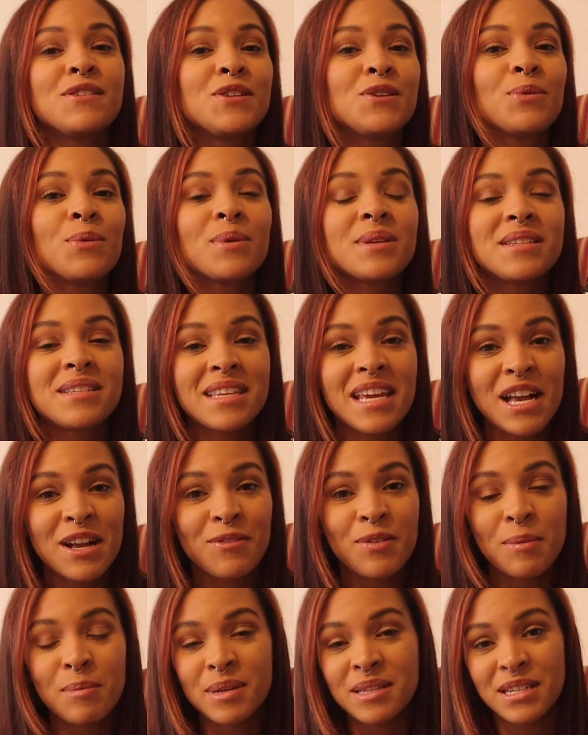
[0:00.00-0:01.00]
you will see it
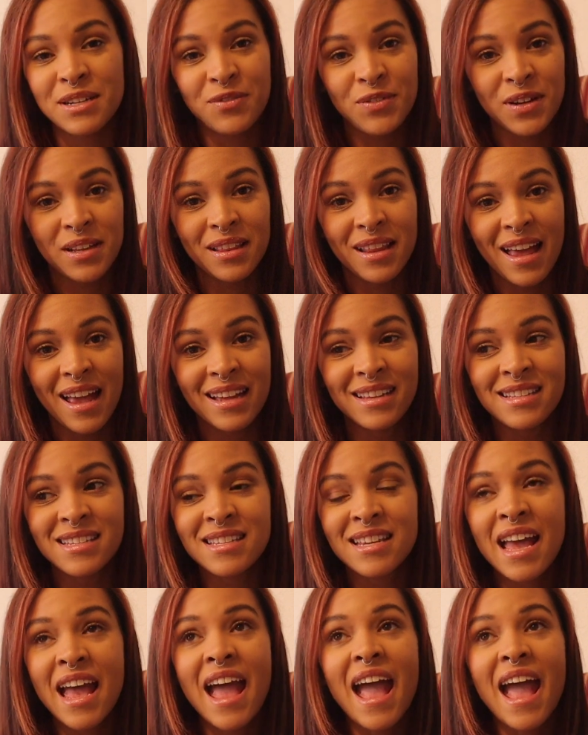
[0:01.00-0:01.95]
from a different lens,